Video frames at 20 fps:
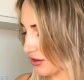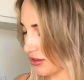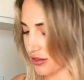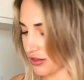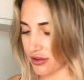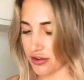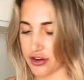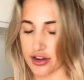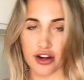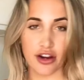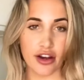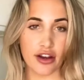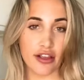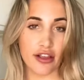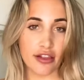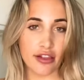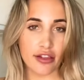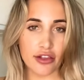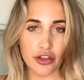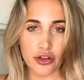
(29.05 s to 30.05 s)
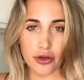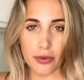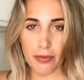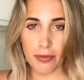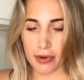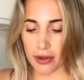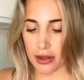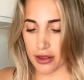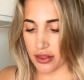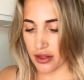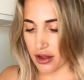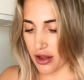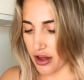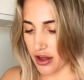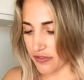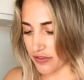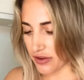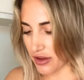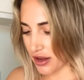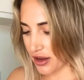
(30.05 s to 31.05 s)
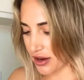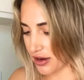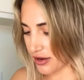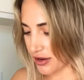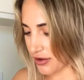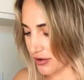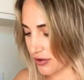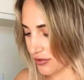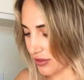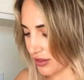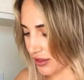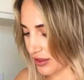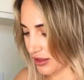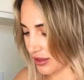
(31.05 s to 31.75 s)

So you're gonna scoop the avocados,